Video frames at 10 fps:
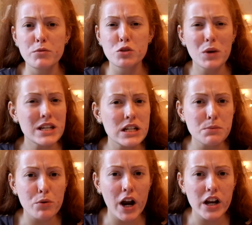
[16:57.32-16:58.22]
Sweet
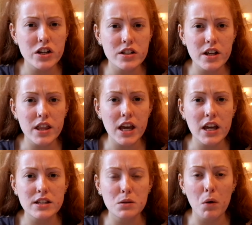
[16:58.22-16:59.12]
Inspirations, I
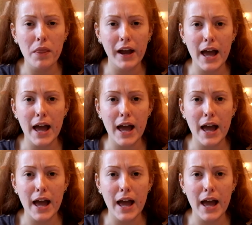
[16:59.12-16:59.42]
think. It's the one that